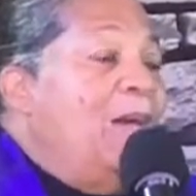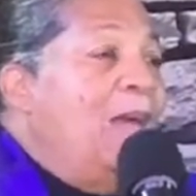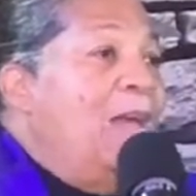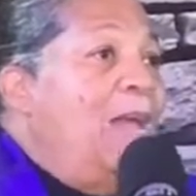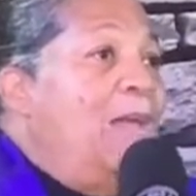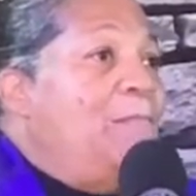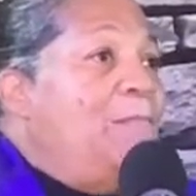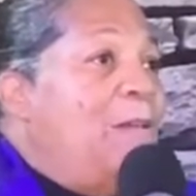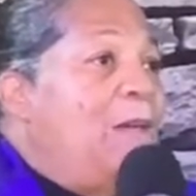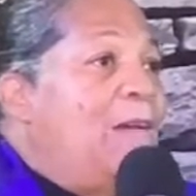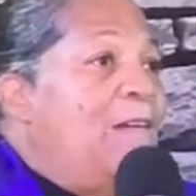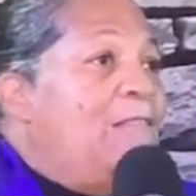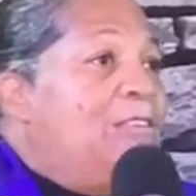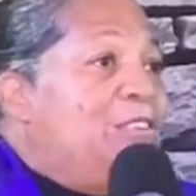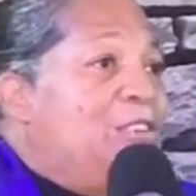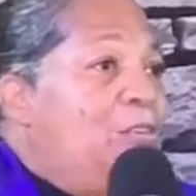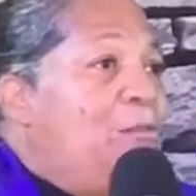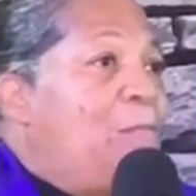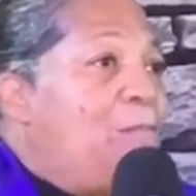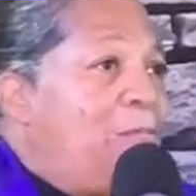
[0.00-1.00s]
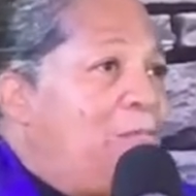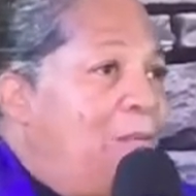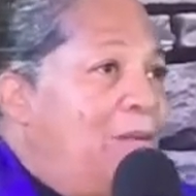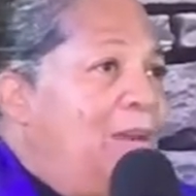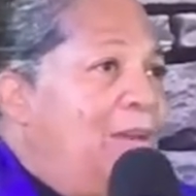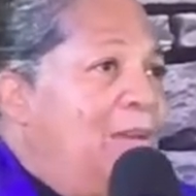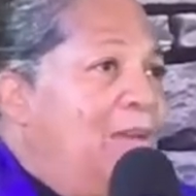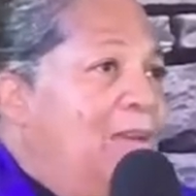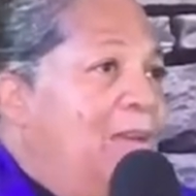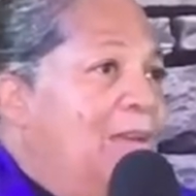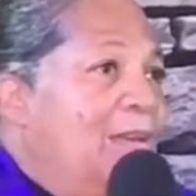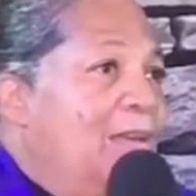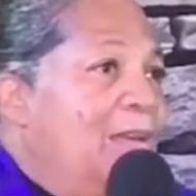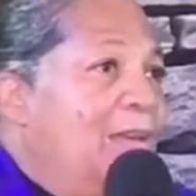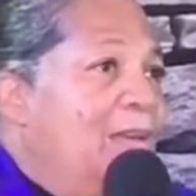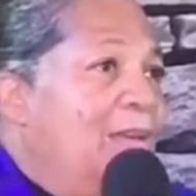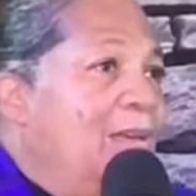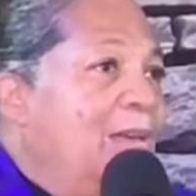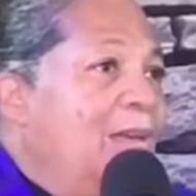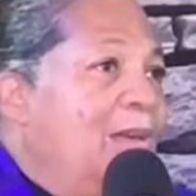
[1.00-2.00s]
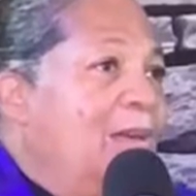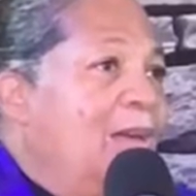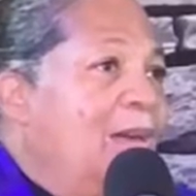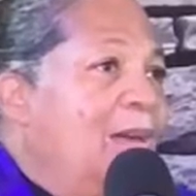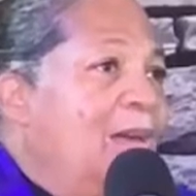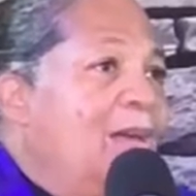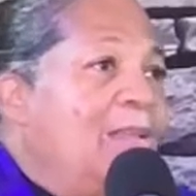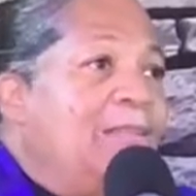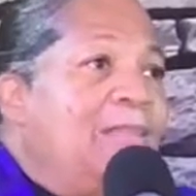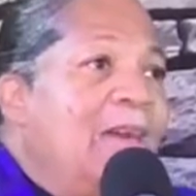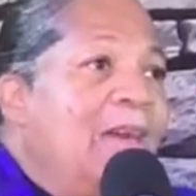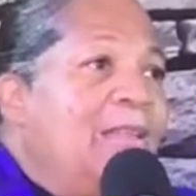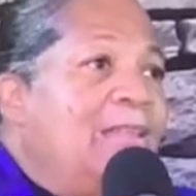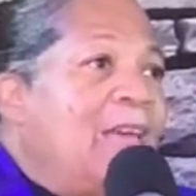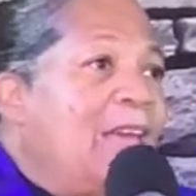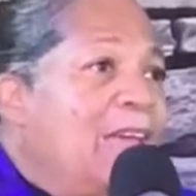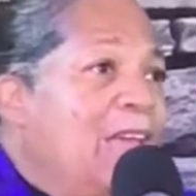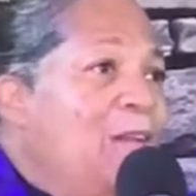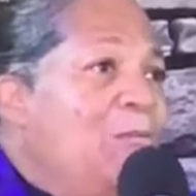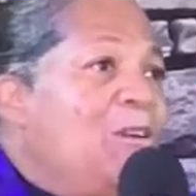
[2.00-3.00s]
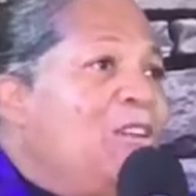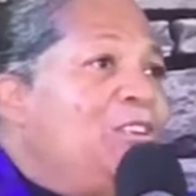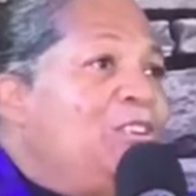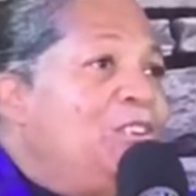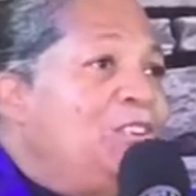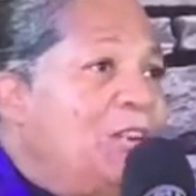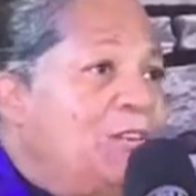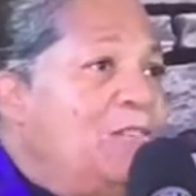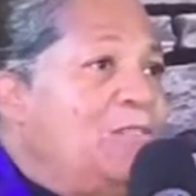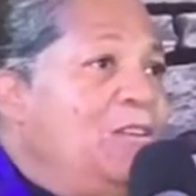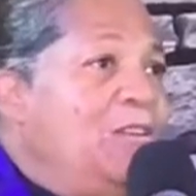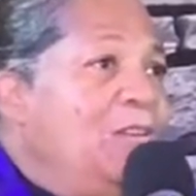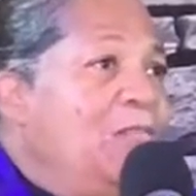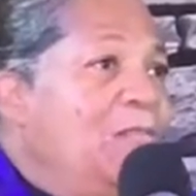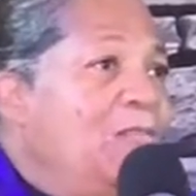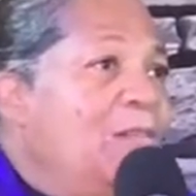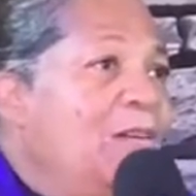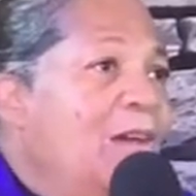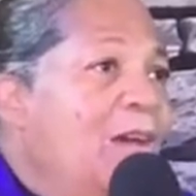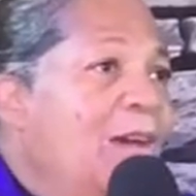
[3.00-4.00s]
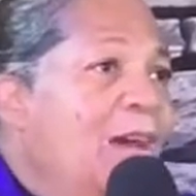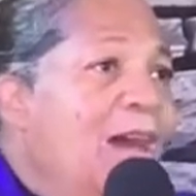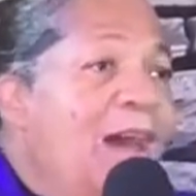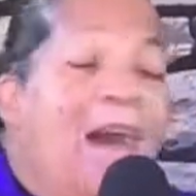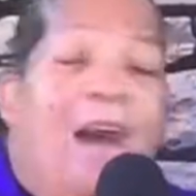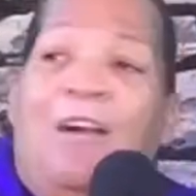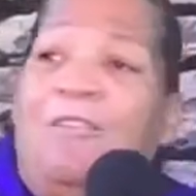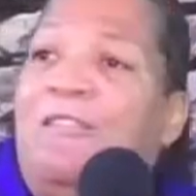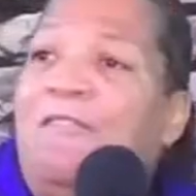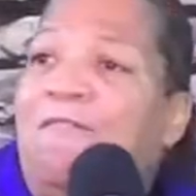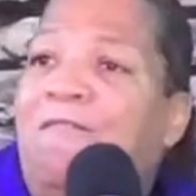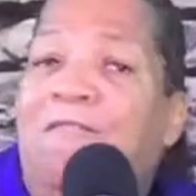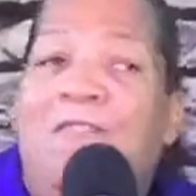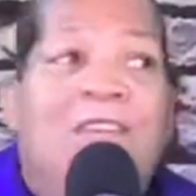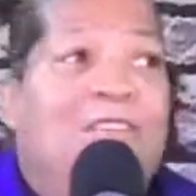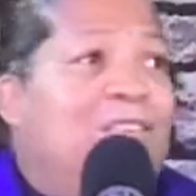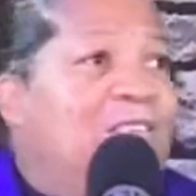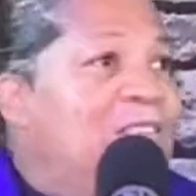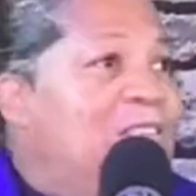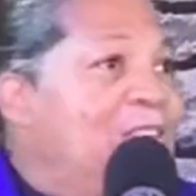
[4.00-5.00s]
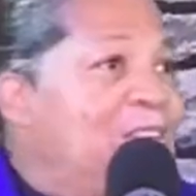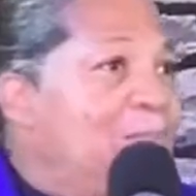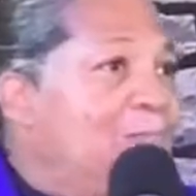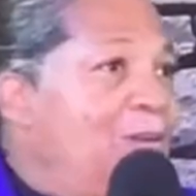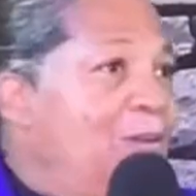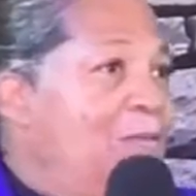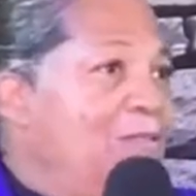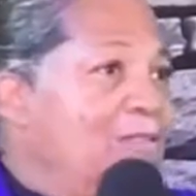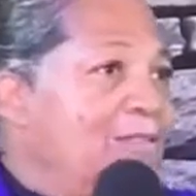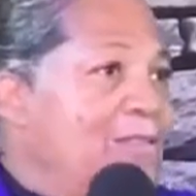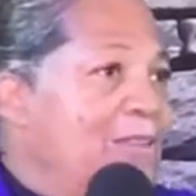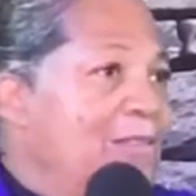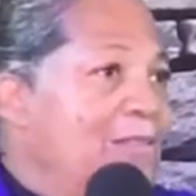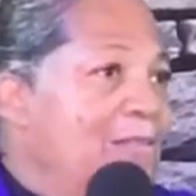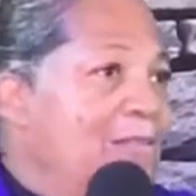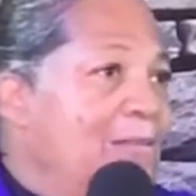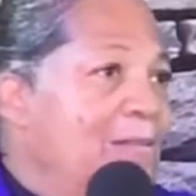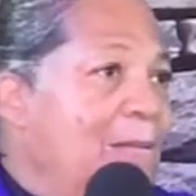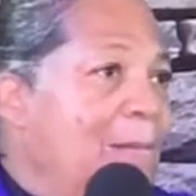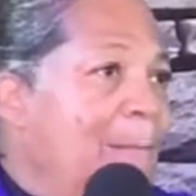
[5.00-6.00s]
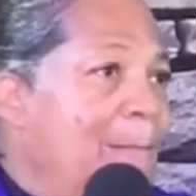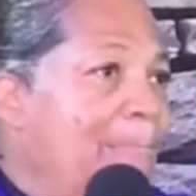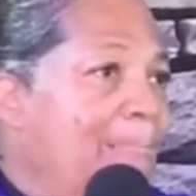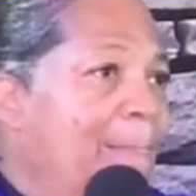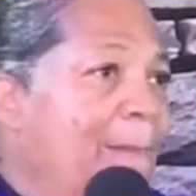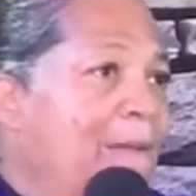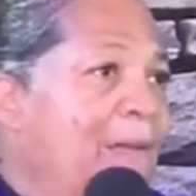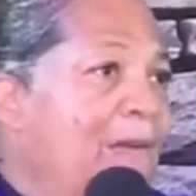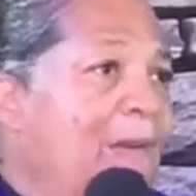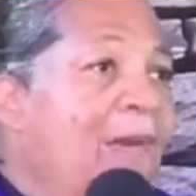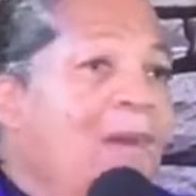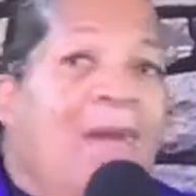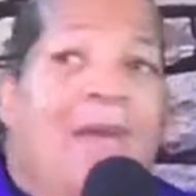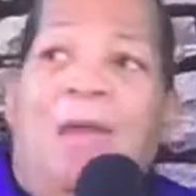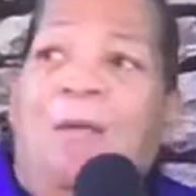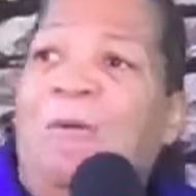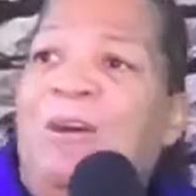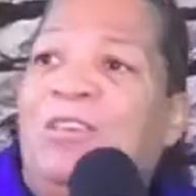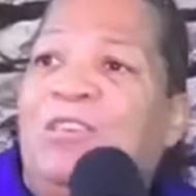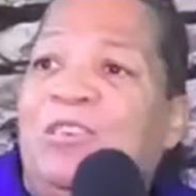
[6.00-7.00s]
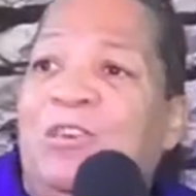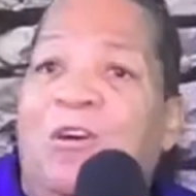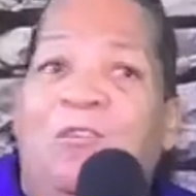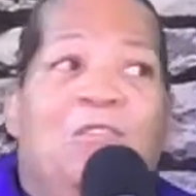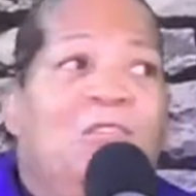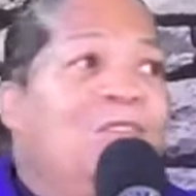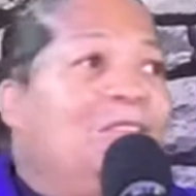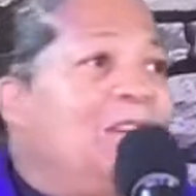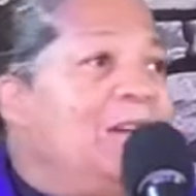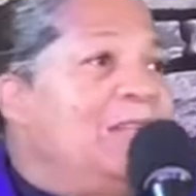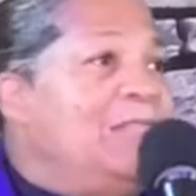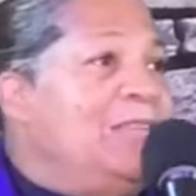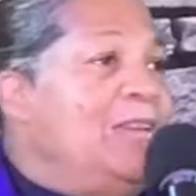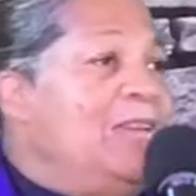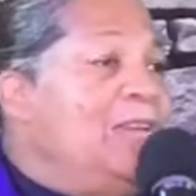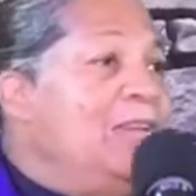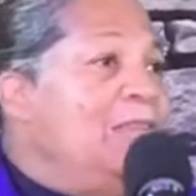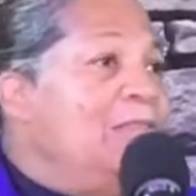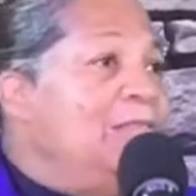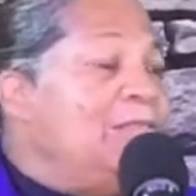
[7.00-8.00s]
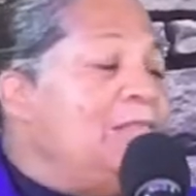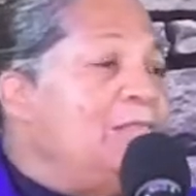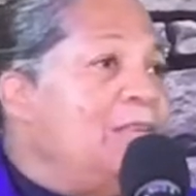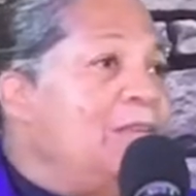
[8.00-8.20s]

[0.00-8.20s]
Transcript: And as you pray, yes. then he will show you yes. how to reach this person. Yes. He will show you their needs.